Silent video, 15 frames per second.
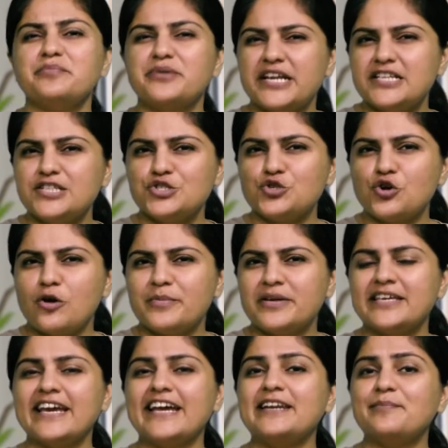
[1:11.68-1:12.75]

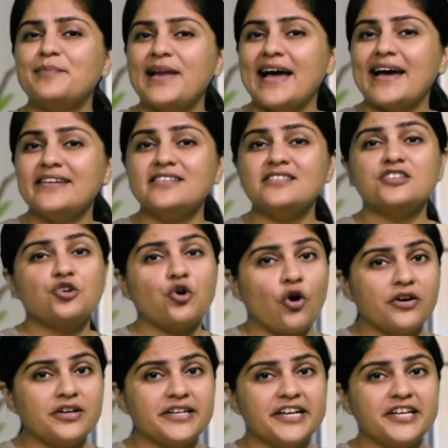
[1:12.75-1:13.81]
brainstorming and planning the
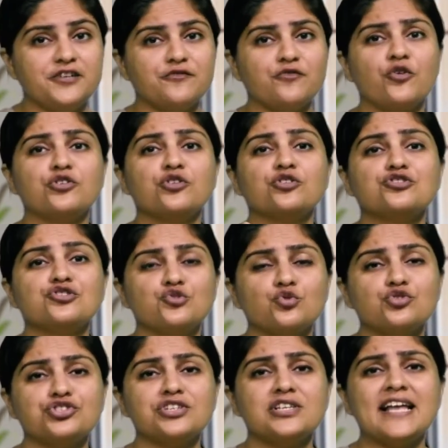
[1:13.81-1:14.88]
content for your
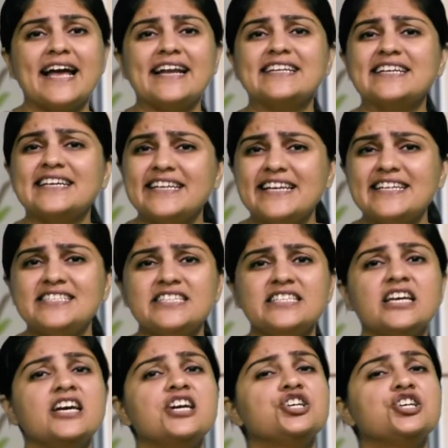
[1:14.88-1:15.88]
social and creating